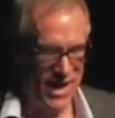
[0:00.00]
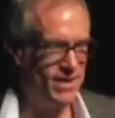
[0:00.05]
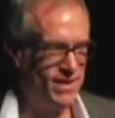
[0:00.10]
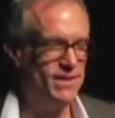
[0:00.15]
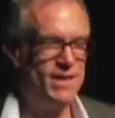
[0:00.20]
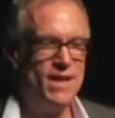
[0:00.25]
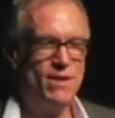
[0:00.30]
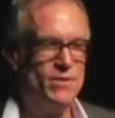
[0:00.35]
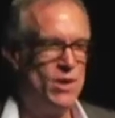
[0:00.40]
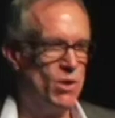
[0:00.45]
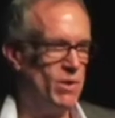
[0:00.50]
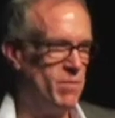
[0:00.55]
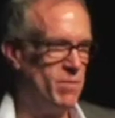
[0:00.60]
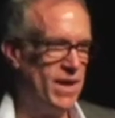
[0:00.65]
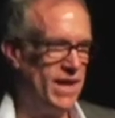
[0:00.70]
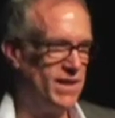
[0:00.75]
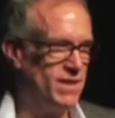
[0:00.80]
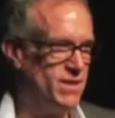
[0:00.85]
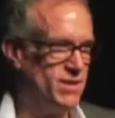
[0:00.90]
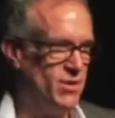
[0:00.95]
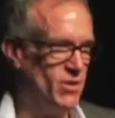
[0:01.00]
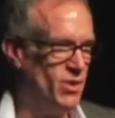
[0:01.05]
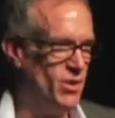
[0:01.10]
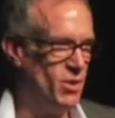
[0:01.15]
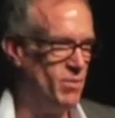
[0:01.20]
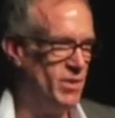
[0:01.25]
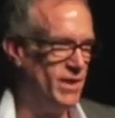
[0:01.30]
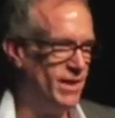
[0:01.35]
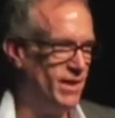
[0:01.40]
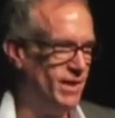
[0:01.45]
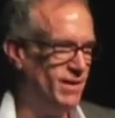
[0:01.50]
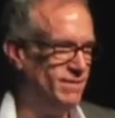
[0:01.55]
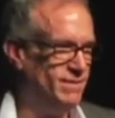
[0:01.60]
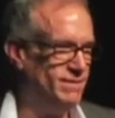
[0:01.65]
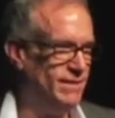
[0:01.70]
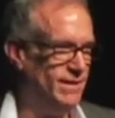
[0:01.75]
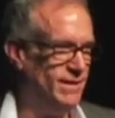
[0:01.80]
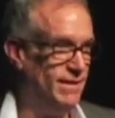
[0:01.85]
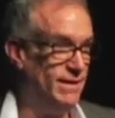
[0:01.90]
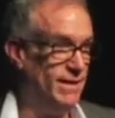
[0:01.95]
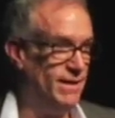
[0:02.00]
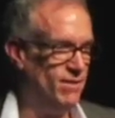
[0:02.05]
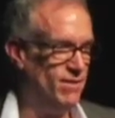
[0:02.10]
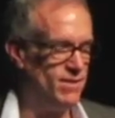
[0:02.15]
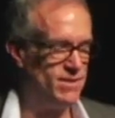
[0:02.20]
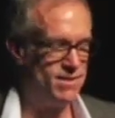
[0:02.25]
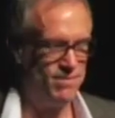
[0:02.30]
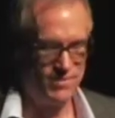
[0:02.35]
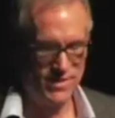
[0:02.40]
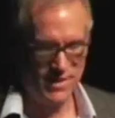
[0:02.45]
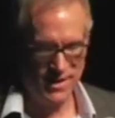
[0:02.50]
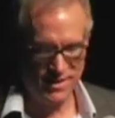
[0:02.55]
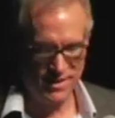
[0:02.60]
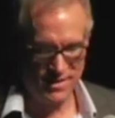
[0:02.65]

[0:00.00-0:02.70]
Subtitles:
Patti loved going back to studio media in the years